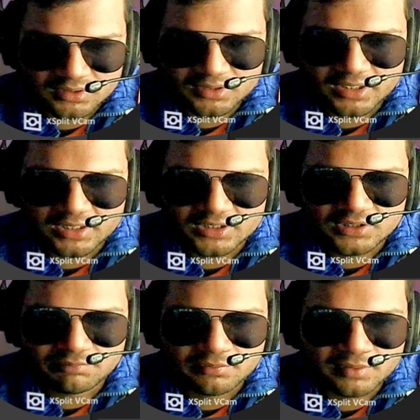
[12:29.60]
is the
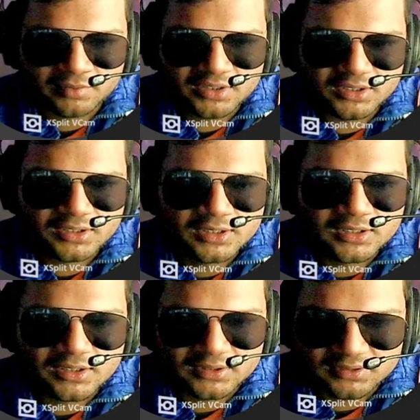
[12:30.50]
energy beam emitter
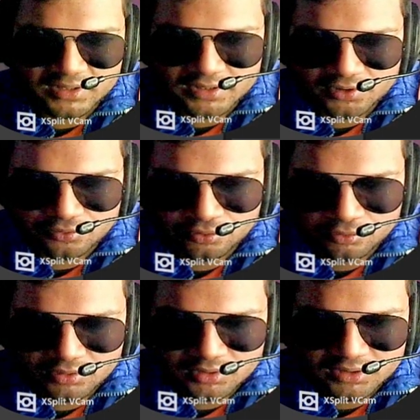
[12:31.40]
Select use
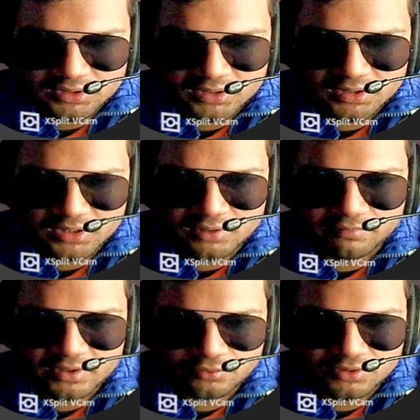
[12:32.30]
node, turn the
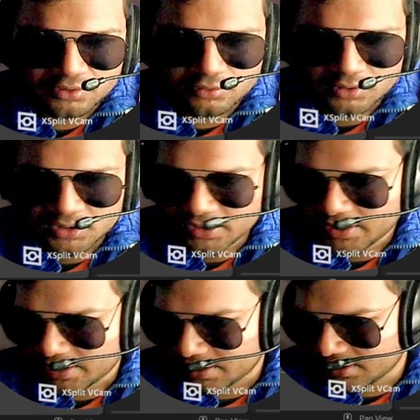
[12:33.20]
alpha to 0
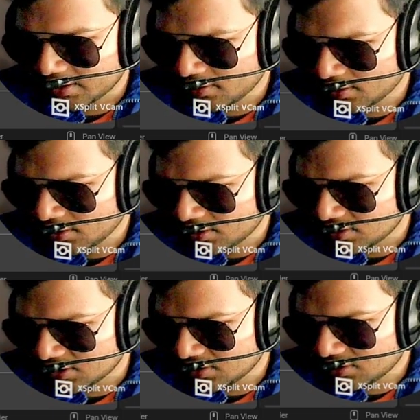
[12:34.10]
and then
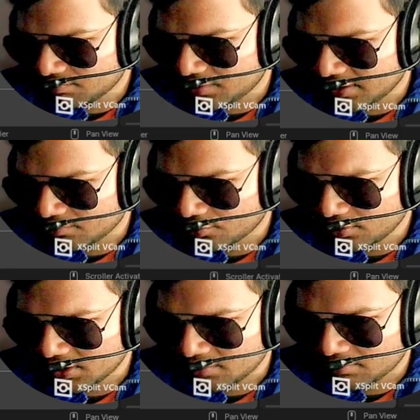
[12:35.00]
change the blend
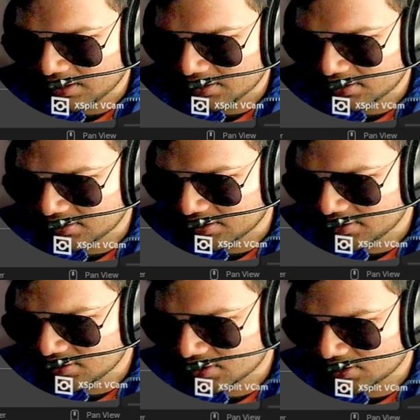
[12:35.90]
mode in material
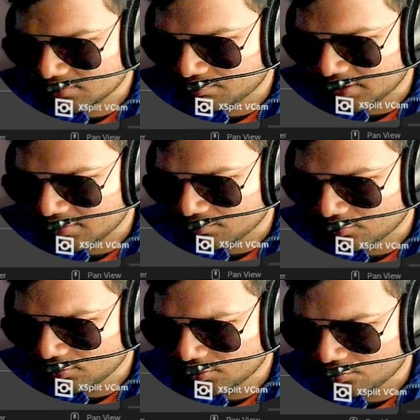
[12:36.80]
setting change the blend
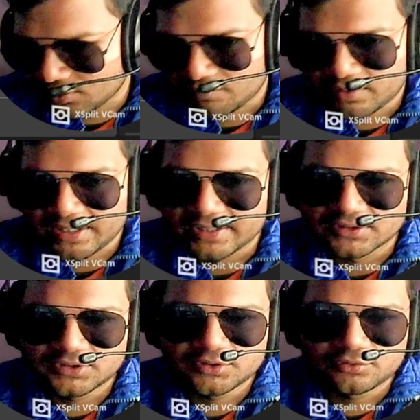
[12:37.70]
mode to alpha
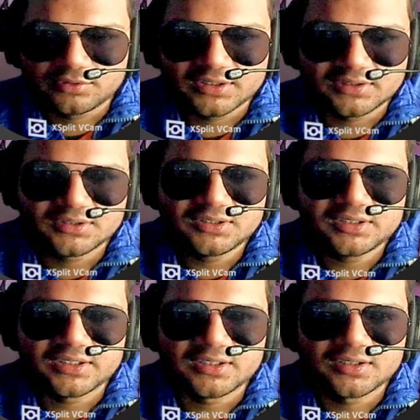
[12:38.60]
hashed you can see
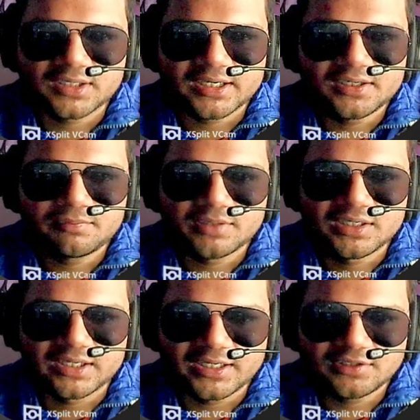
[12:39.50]
that iron
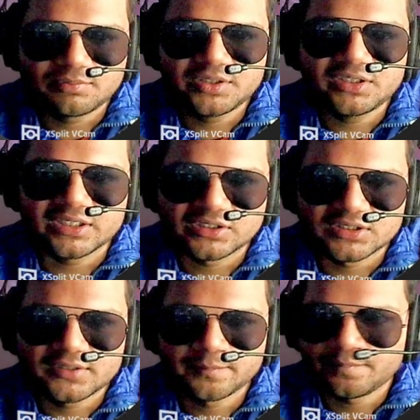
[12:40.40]
man has been
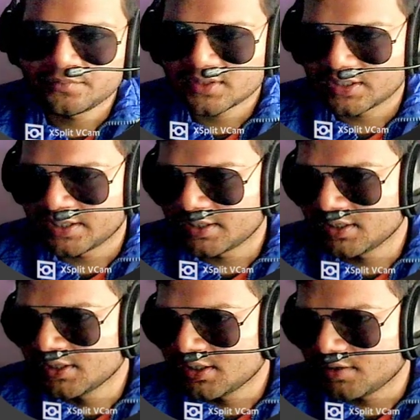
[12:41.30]
textured
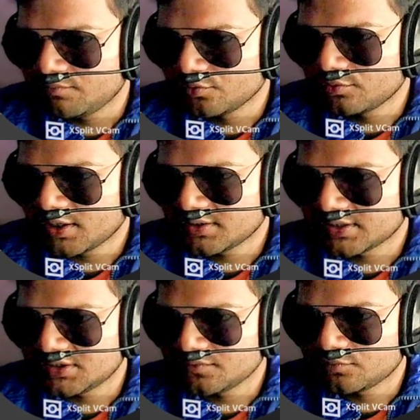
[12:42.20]
and if you are
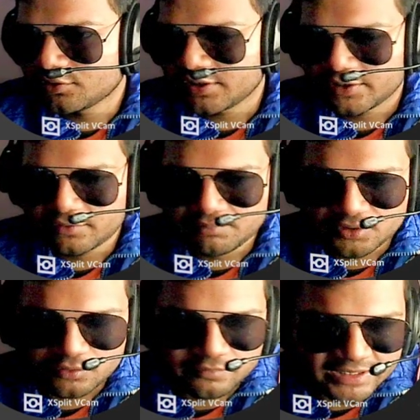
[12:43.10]
searching for equip
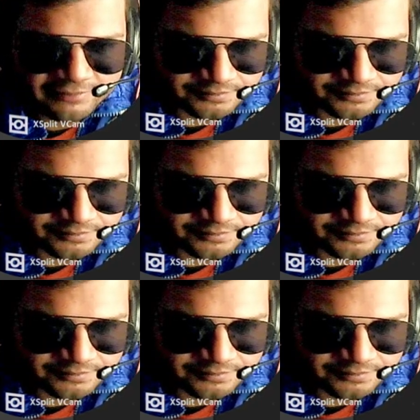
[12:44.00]
05